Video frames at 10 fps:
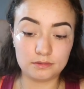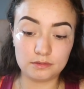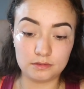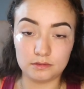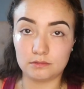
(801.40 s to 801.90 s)

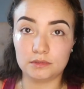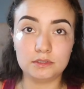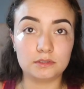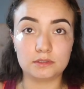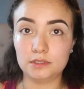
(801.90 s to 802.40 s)
So we'll
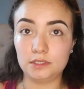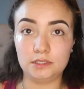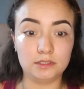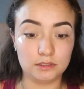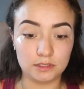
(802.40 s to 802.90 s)

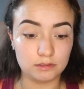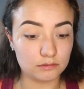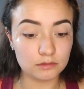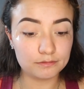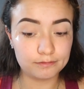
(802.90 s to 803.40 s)
see, like
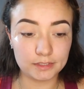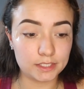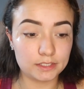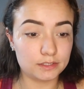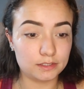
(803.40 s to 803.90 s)
we'll
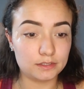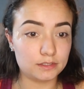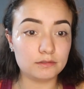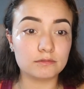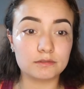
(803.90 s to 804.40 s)
fucking
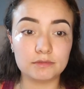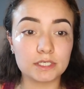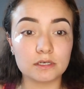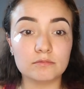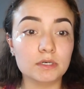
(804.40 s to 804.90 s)
see what we
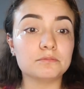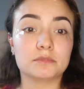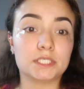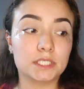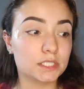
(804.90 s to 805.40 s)
come up
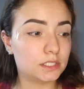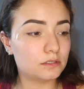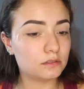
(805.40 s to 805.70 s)
with.